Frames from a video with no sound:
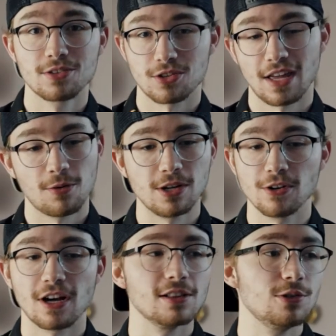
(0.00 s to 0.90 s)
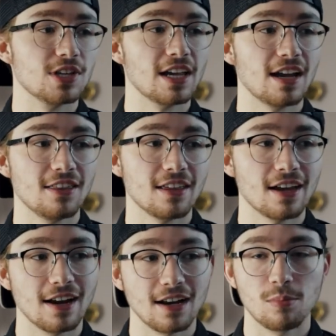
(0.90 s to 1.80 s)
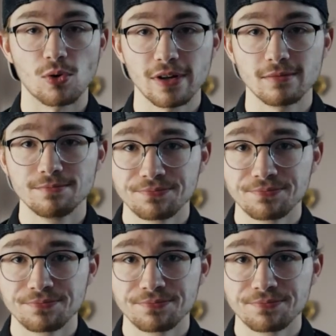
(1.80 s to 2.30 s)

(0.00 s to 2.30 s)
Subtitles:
so that way you're not losing anything at any point.